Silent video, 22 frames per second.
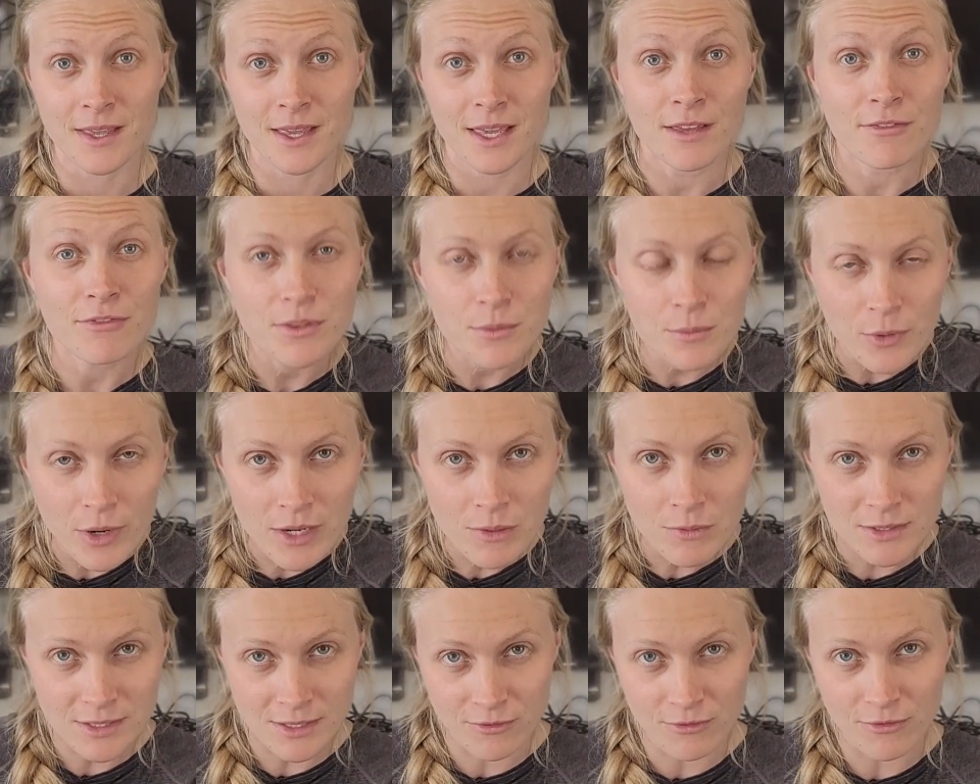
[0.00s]
If the brain
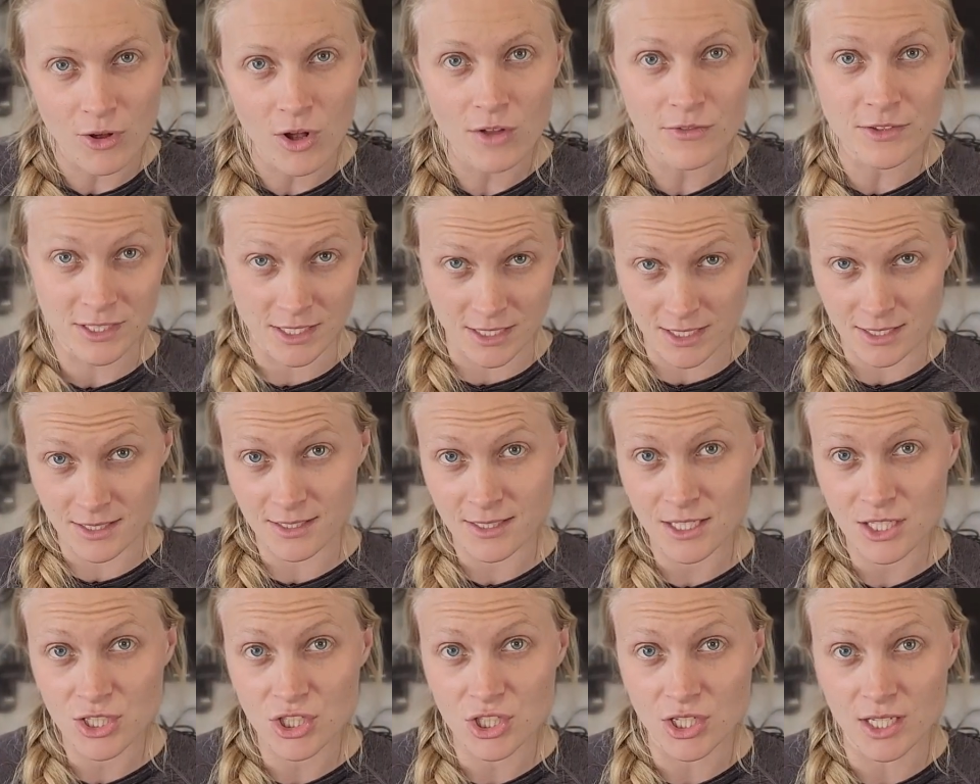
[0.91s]
was involved in a
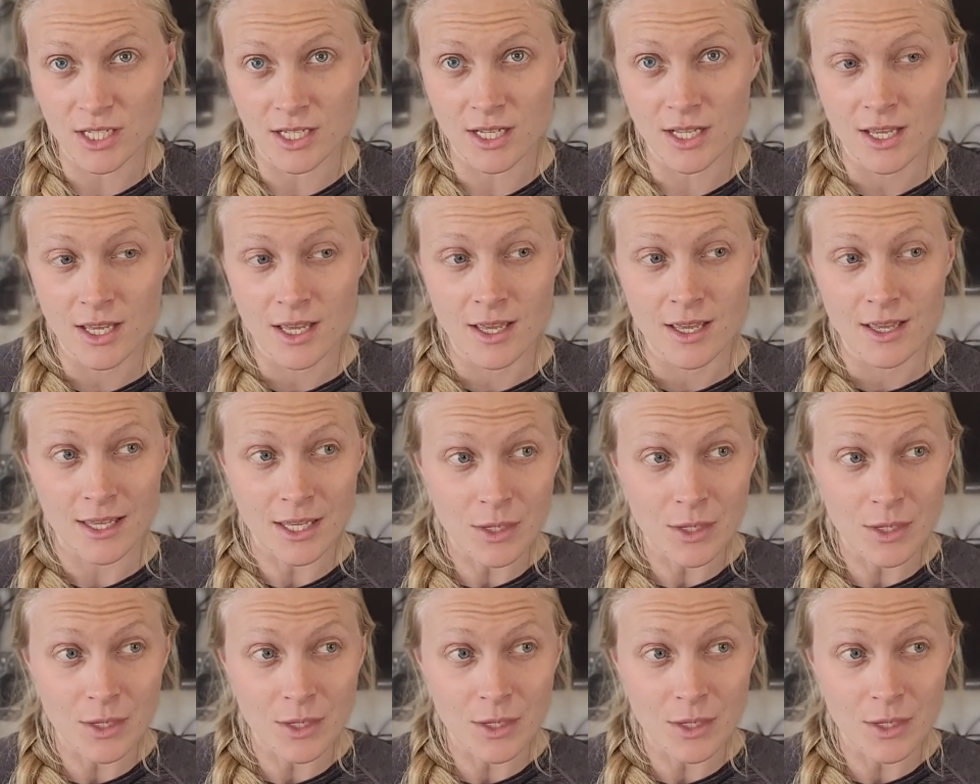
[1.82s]
decision,